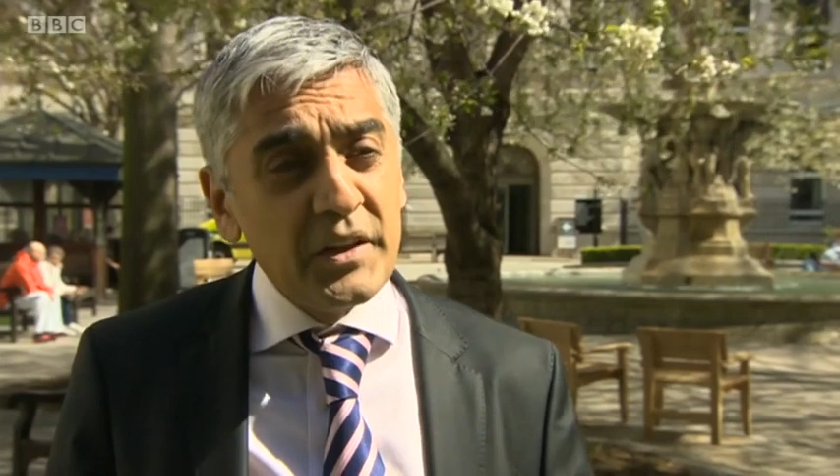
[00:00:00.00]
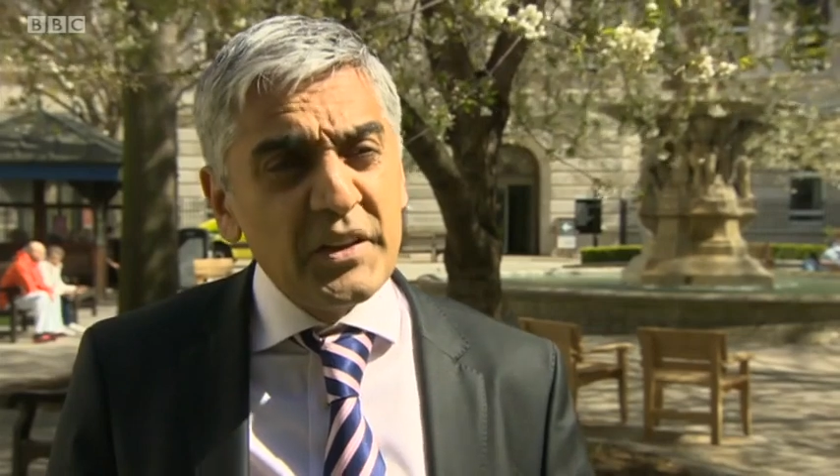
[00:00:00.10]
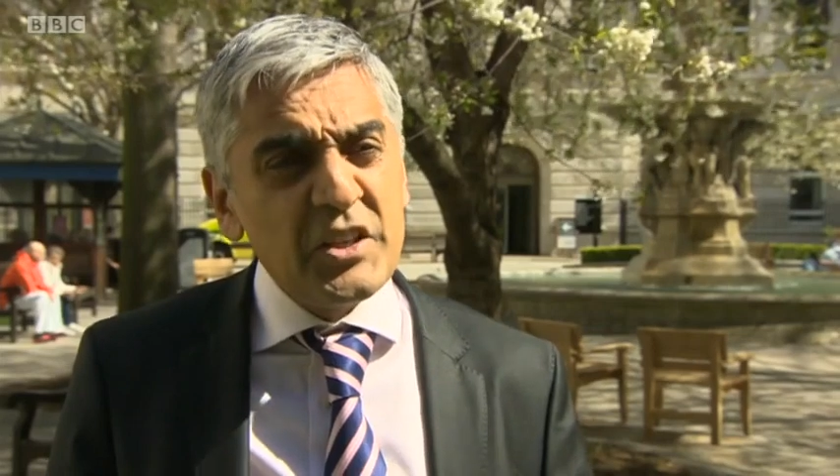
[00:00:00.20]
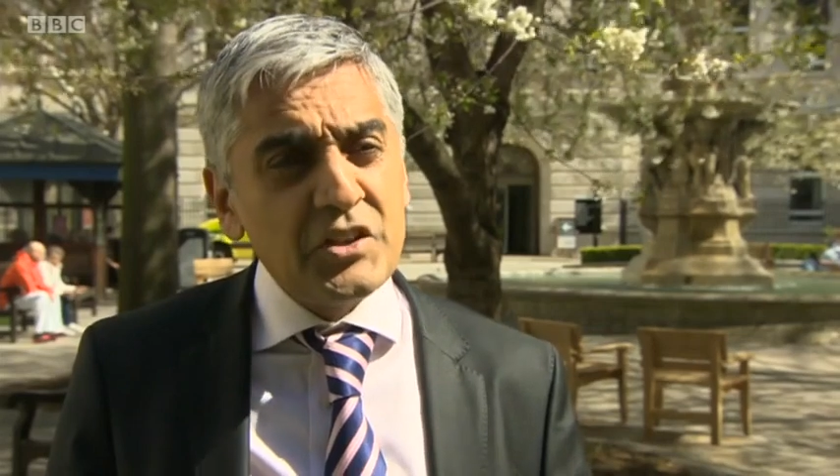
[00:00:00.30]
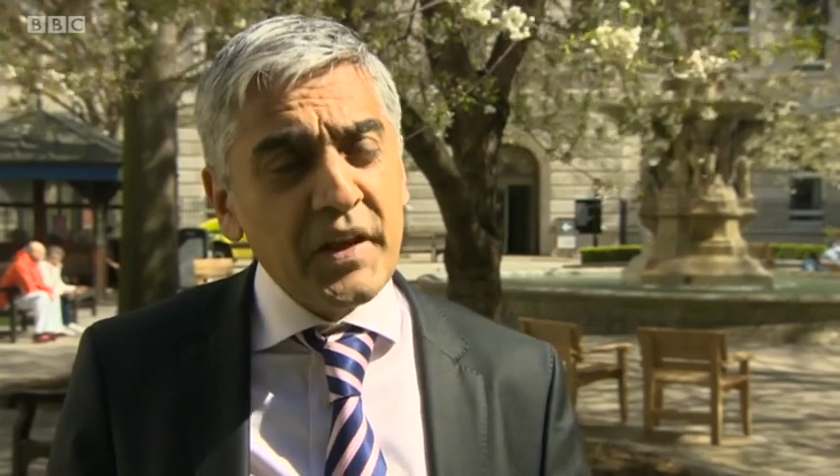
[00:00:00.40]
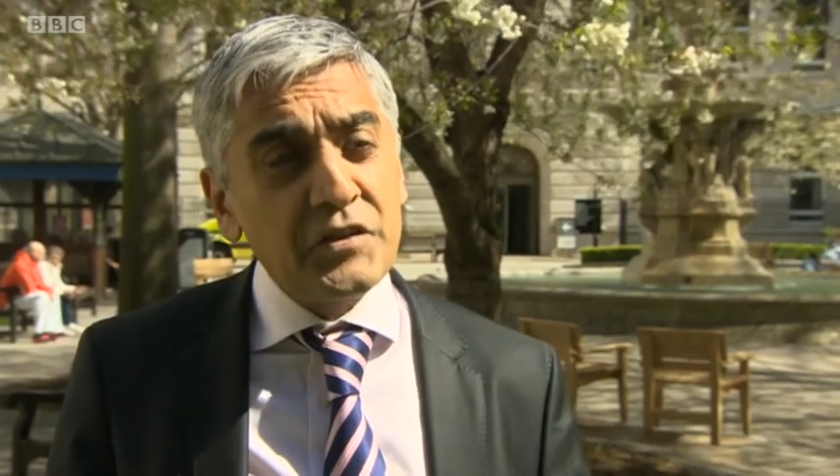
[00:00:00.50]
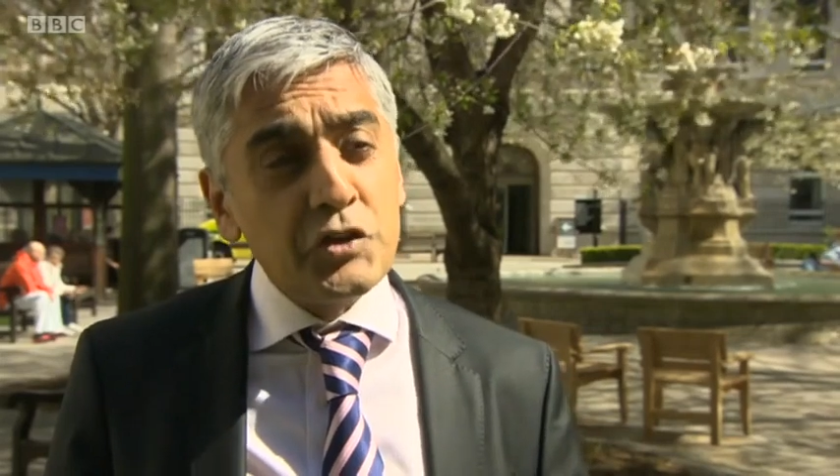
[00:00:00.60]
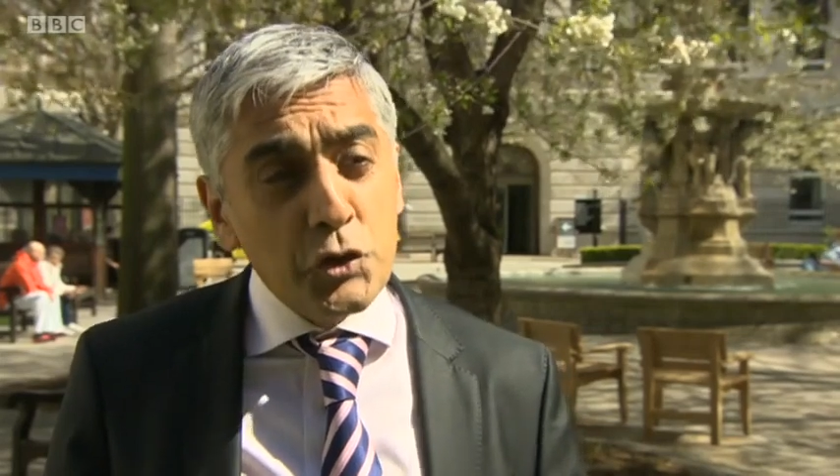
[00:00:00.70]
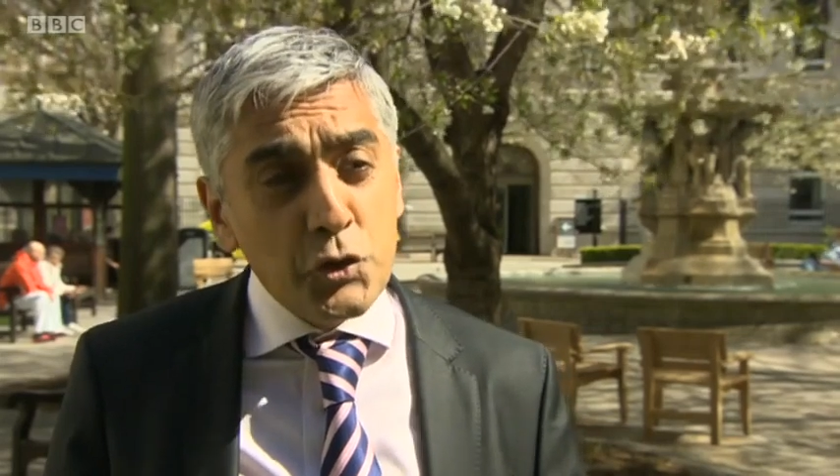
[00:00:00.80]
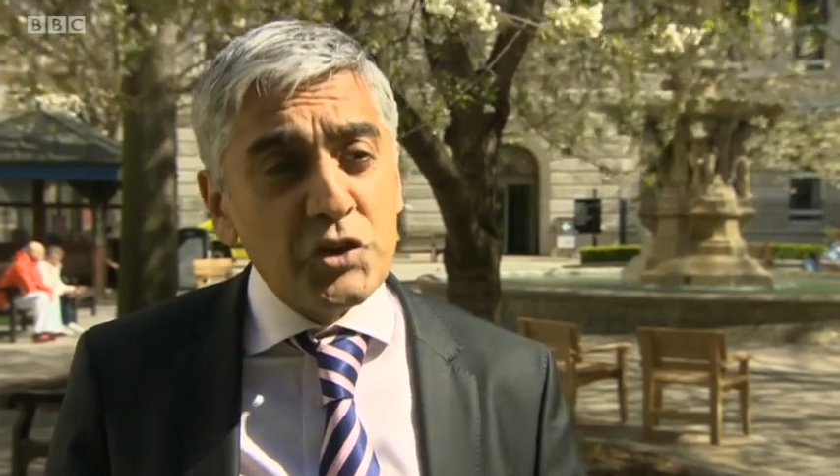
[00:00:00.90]
These
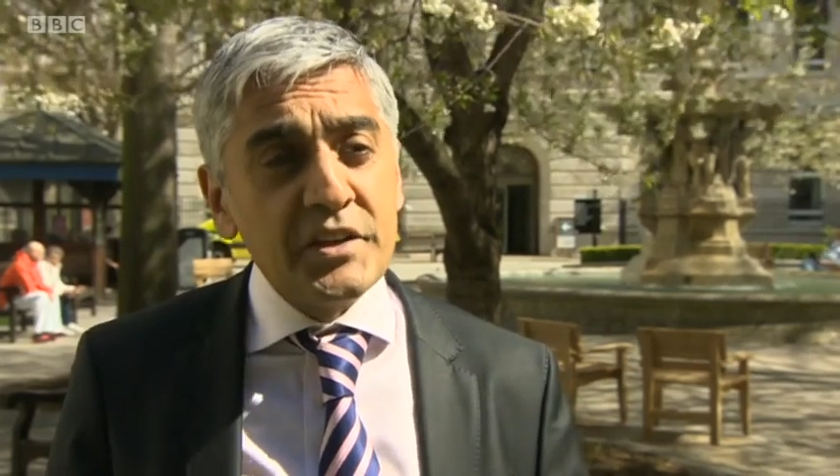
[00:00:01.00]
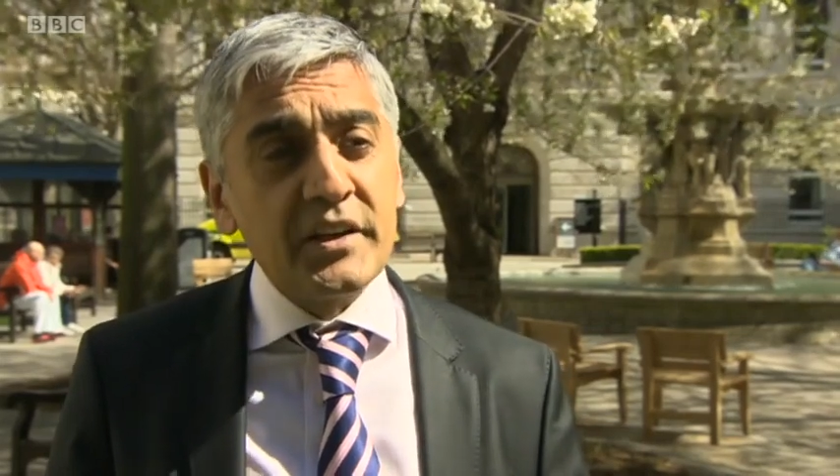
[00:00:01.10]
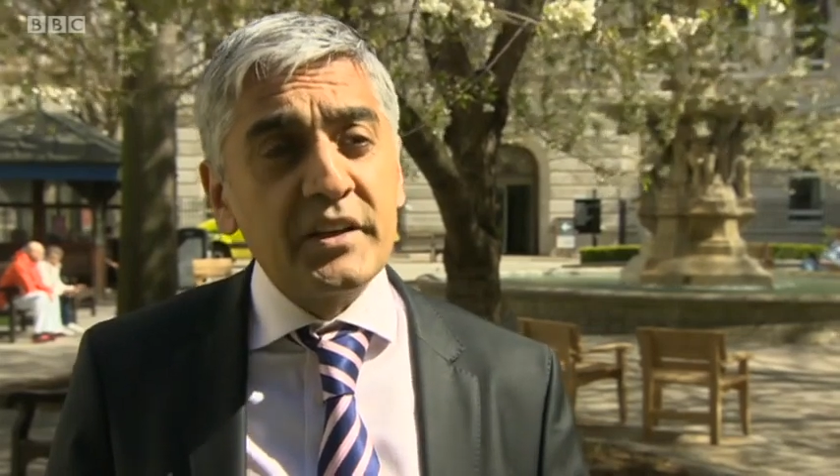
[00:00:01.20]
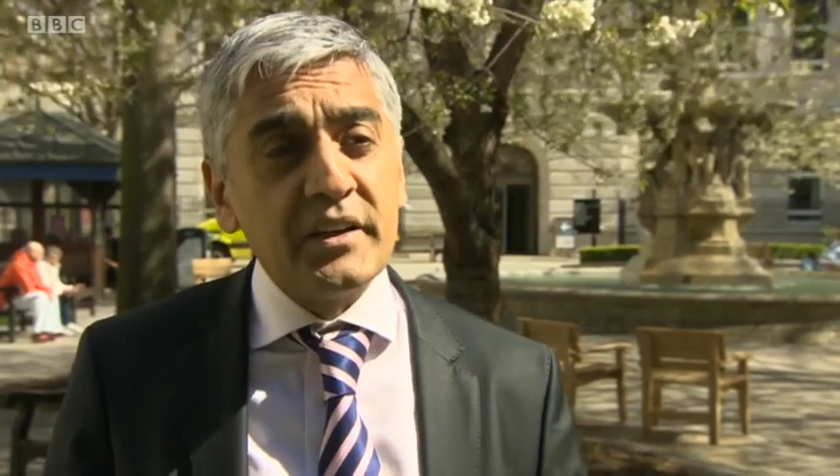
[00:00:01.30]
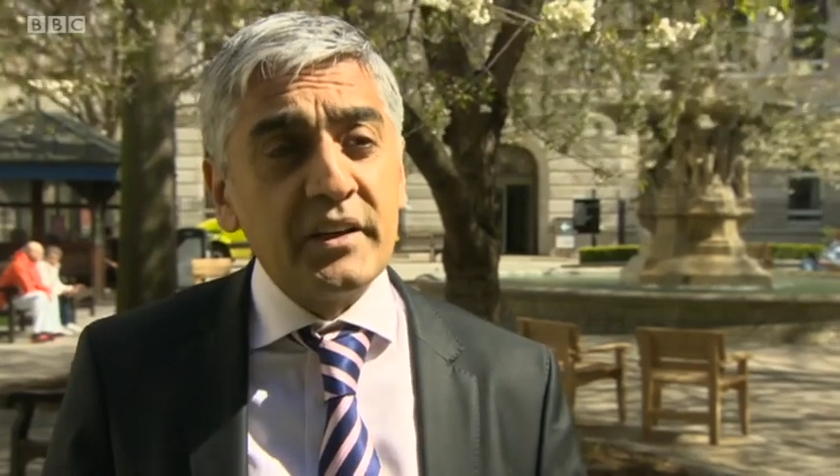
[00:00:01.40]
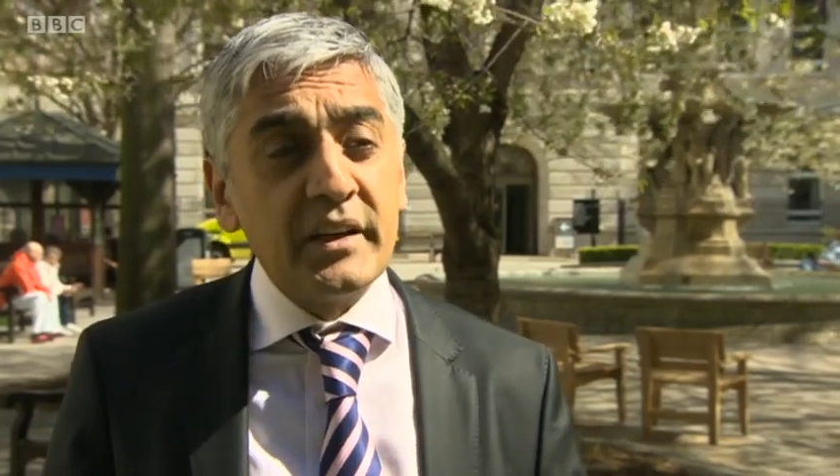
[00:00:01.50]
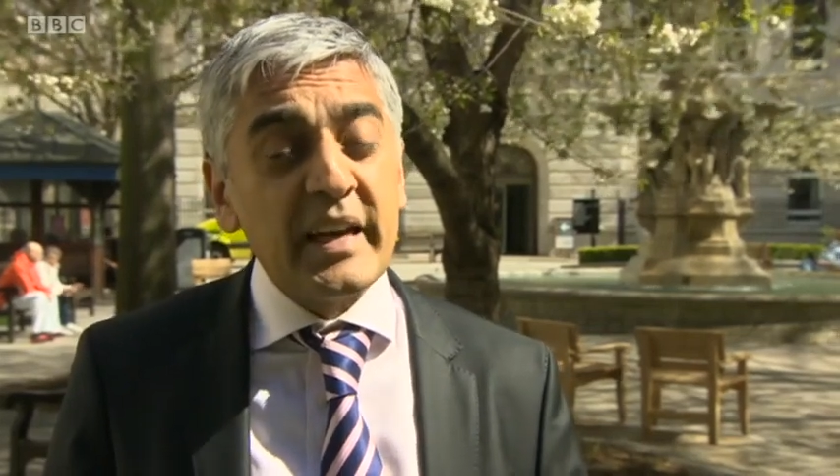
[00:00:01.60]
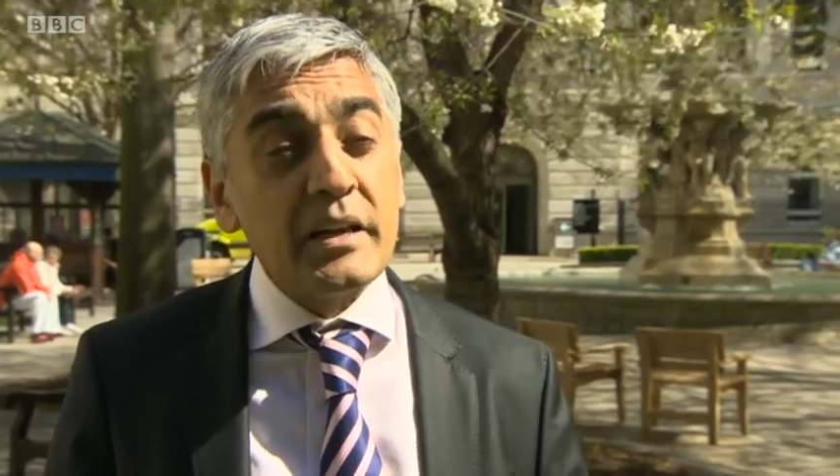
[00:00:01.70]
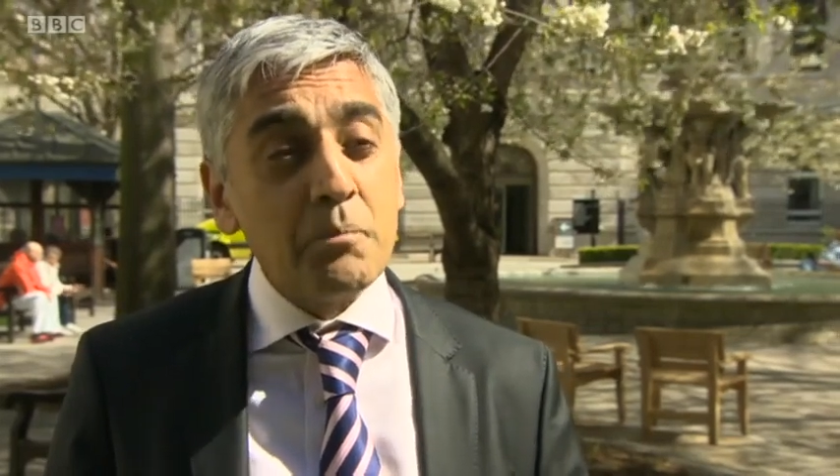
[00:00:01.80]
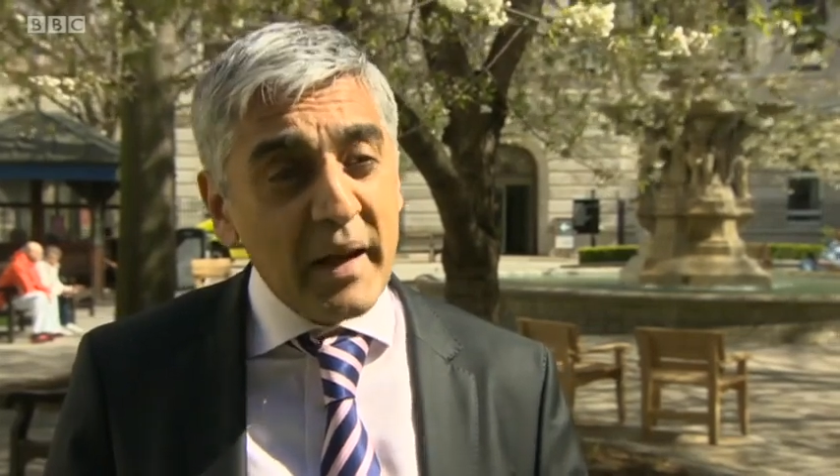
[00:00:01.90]
deaths usually occur
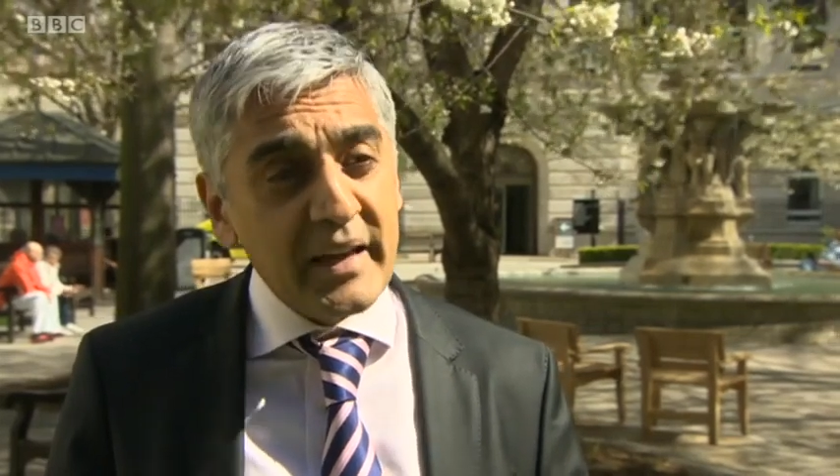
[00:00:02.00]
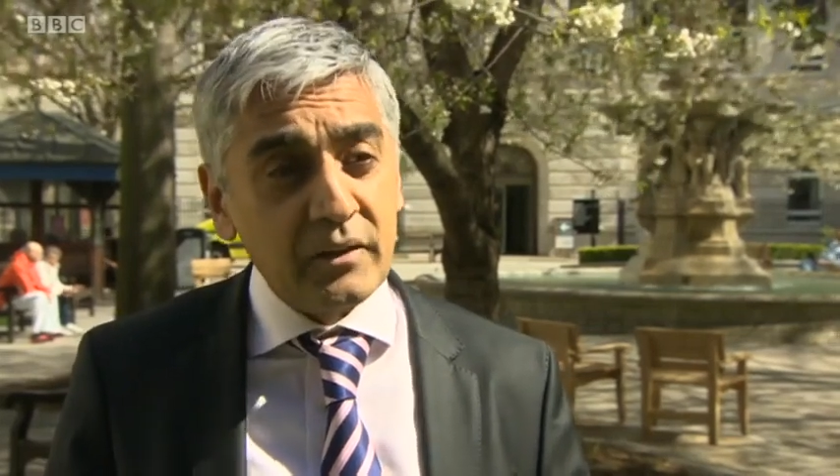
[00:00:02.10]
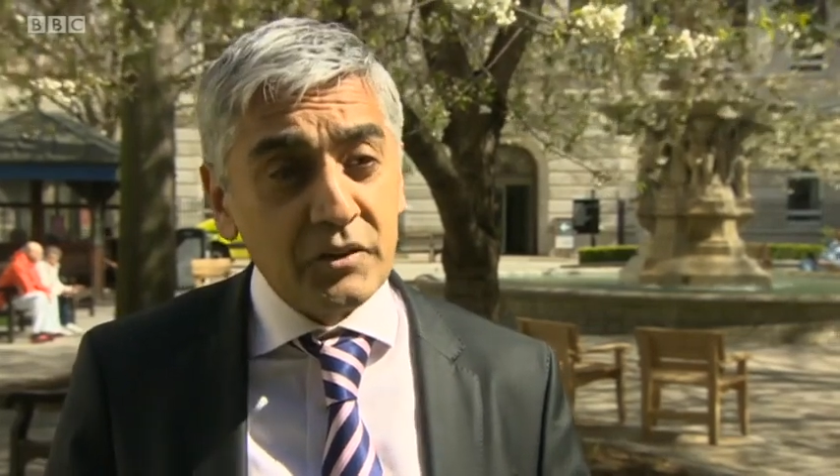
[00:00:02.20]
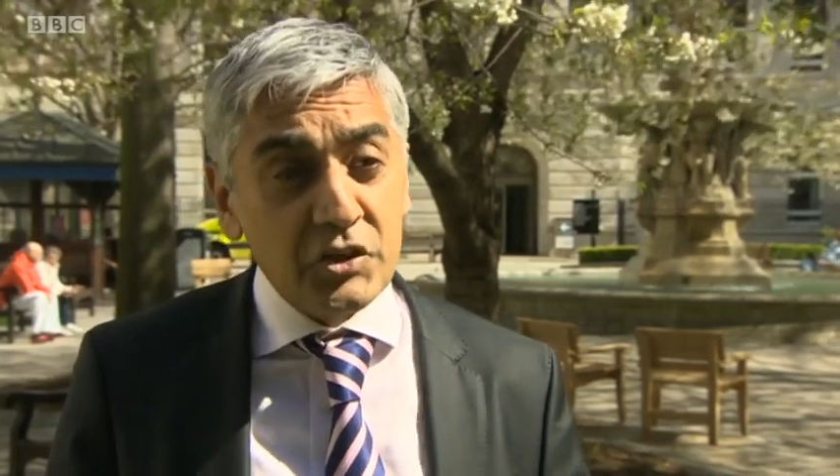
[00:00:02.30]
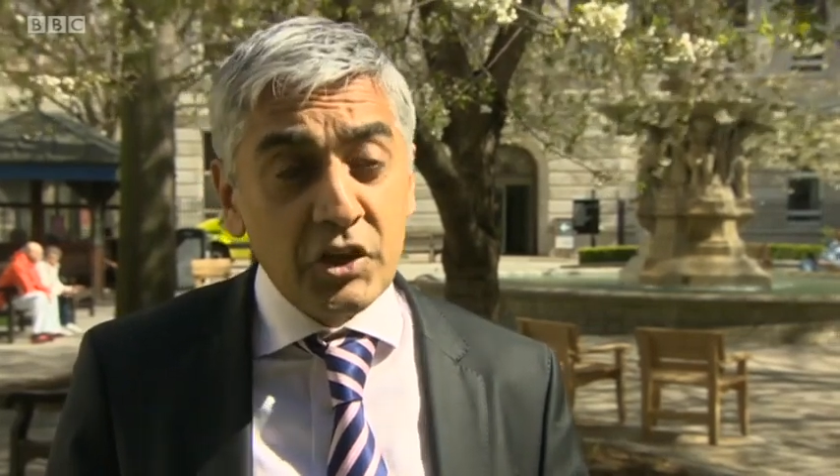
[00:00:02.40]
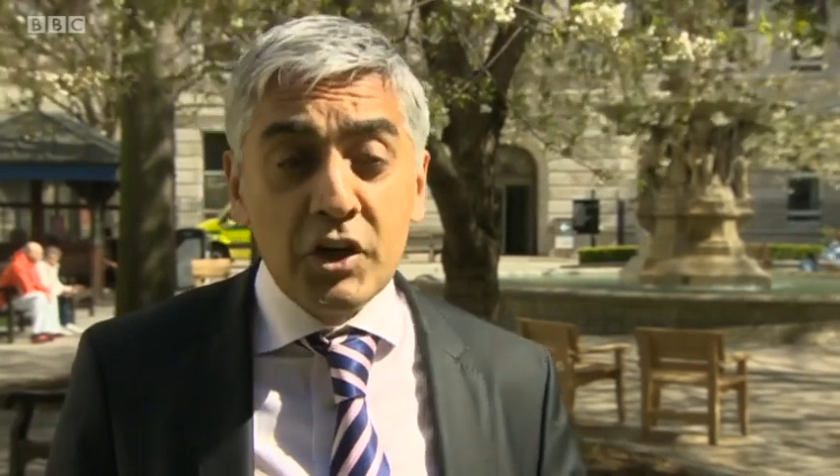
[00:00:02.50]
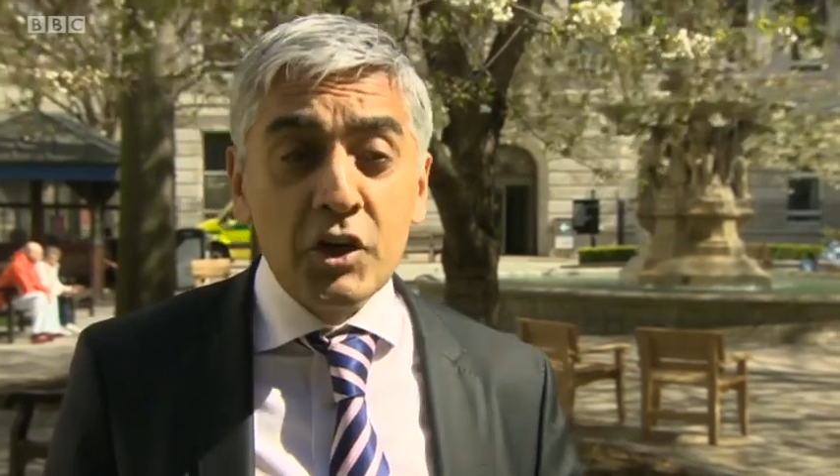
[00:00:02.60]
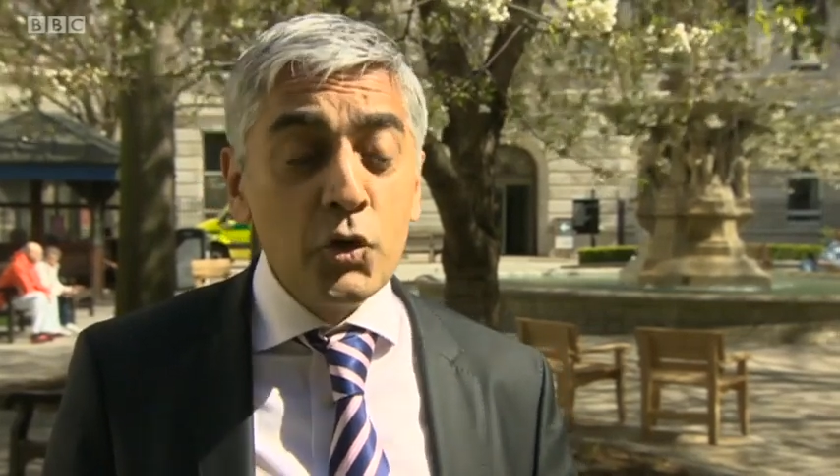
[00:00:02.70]
in males